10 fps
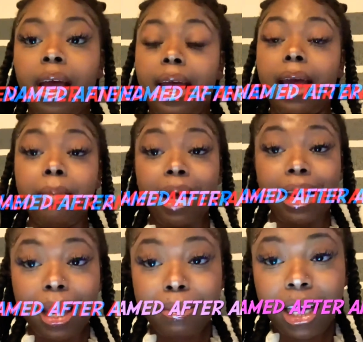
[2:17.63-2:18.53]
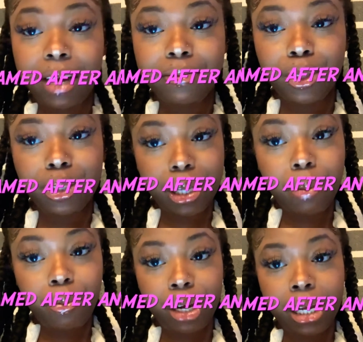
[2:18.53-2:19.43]
Am I named after
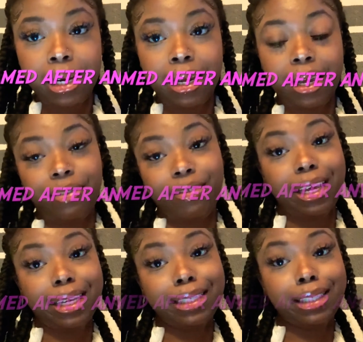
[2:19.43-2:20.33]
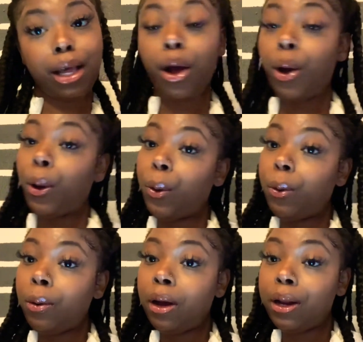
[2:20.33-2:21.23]
someone? If yes,
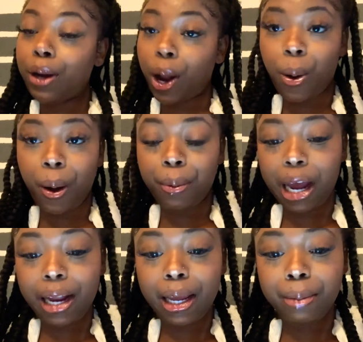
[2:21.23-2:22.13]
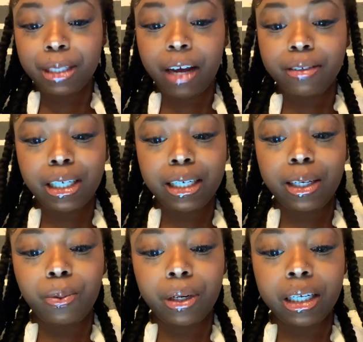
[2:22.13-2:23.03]
who? No, I'm not named after
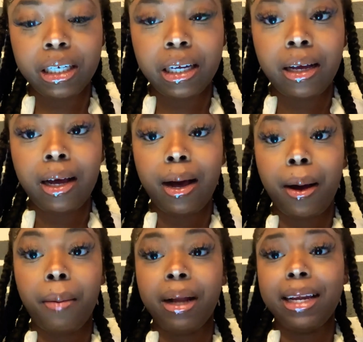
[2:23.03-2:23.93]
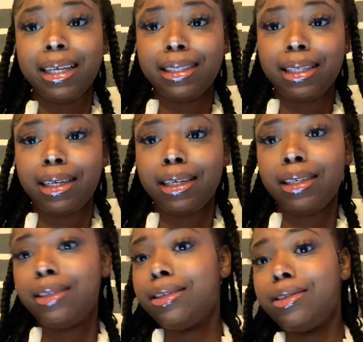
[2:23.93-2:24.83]
anyone. Um, my dad said
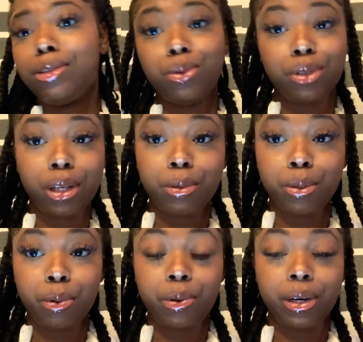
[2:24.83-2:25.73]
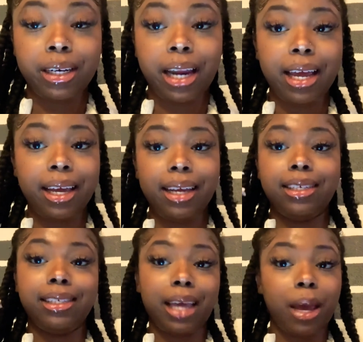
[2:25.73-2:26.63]
as soon as I was born, like it
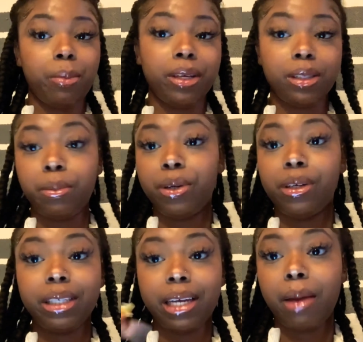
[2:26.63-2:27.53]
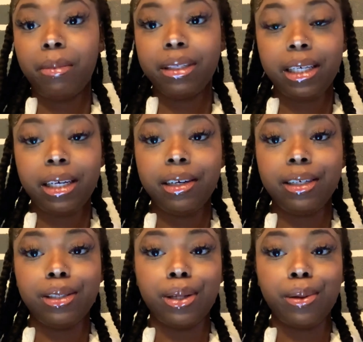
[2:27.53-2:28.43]
just came in his spirit to name me Tiara.
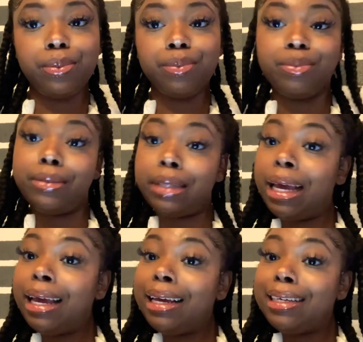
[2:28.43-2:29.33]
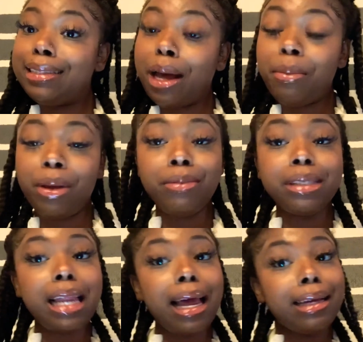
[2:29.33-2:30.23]
So he saw me and was
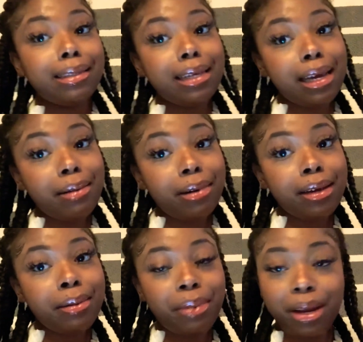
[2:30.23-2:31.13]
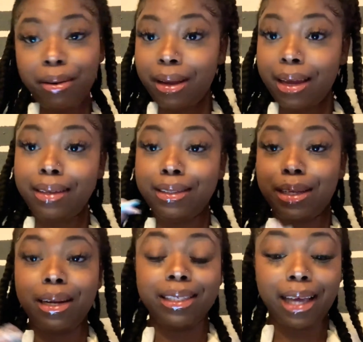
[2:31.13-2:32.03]
like, Tiara, period. So
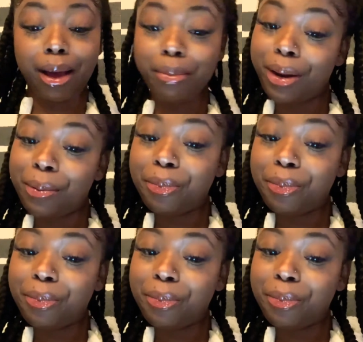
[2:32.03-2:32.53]
that's how I'm here.